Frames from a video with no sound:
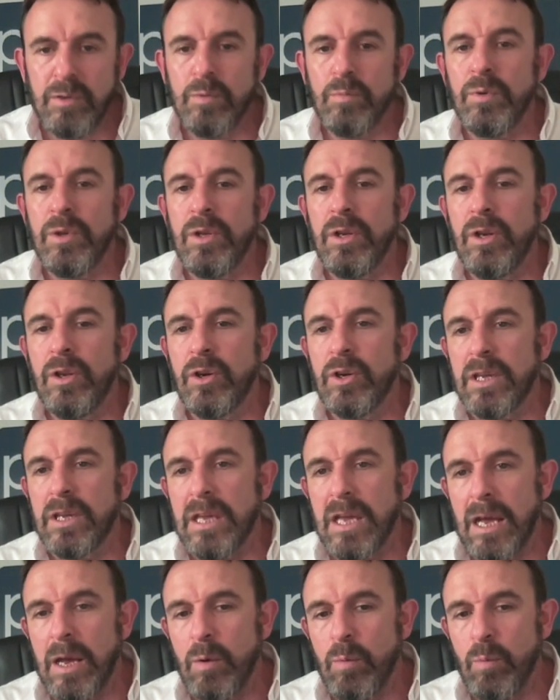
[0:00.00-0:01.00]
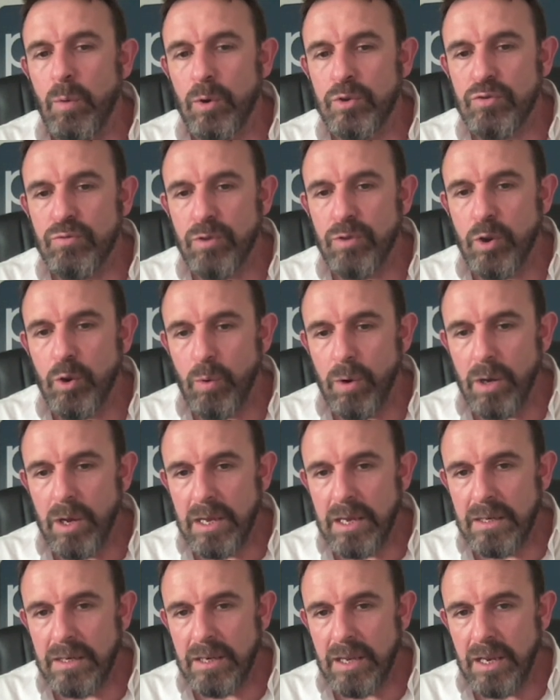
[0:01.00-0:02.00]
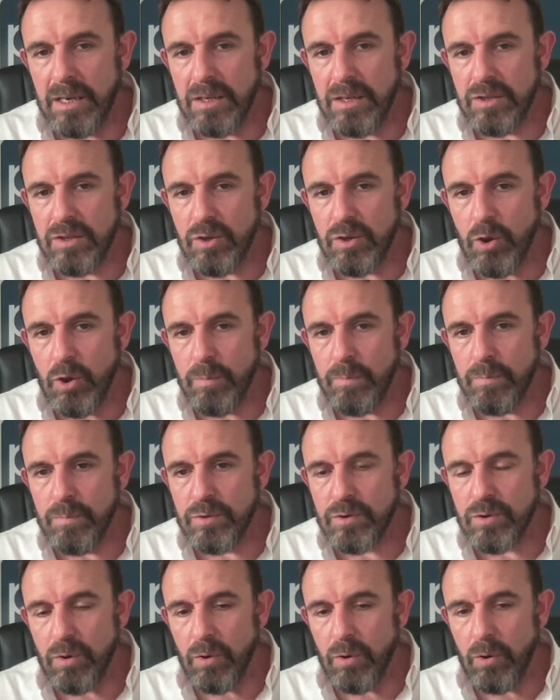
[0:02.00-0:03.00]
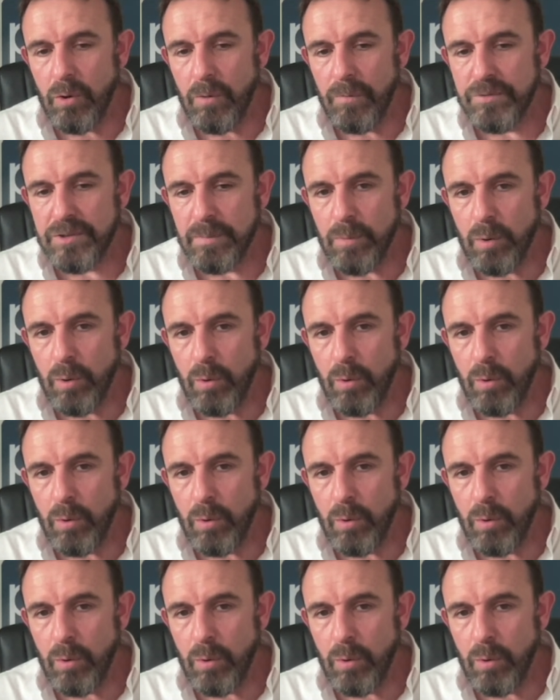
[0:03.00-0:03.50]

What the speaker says: We look at what's required in terms of some